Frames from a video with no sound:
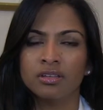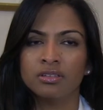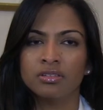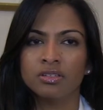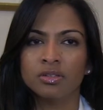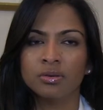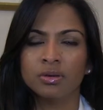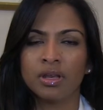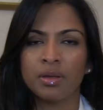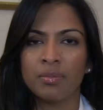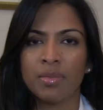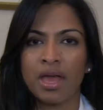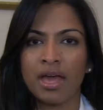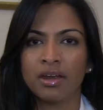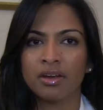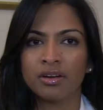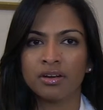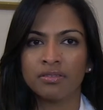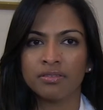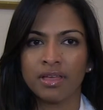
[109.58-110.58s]
do in a
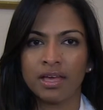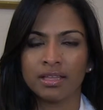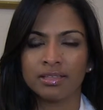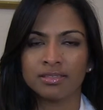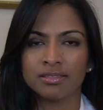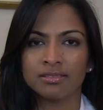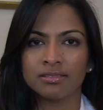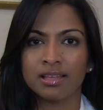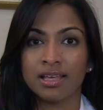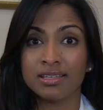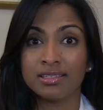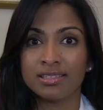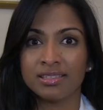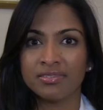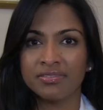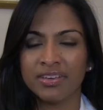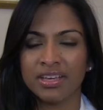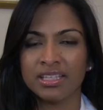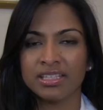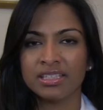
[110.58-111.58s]
manner that's less
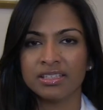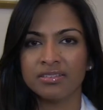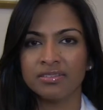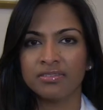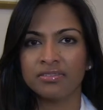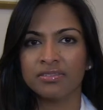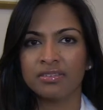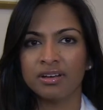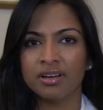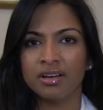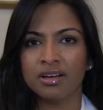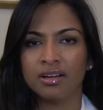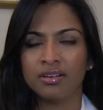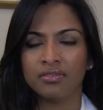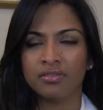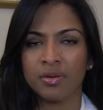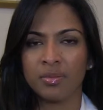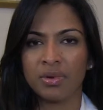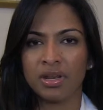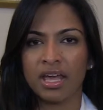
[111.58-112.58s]
invasive
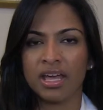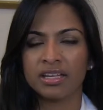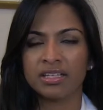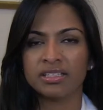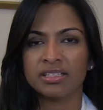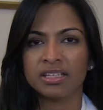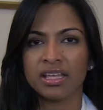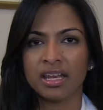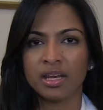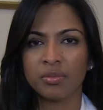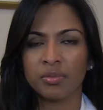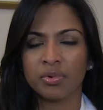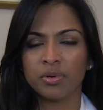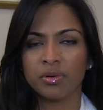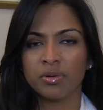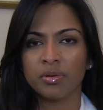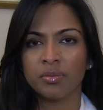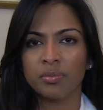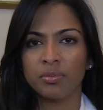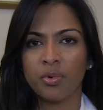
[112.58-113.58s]
from an anesthetic
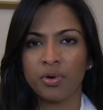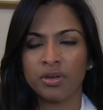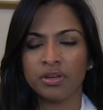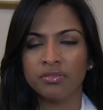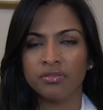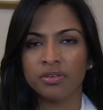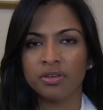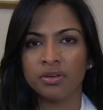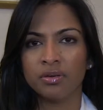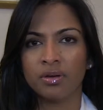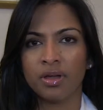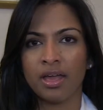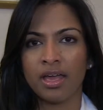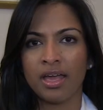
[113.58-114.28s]
point of view,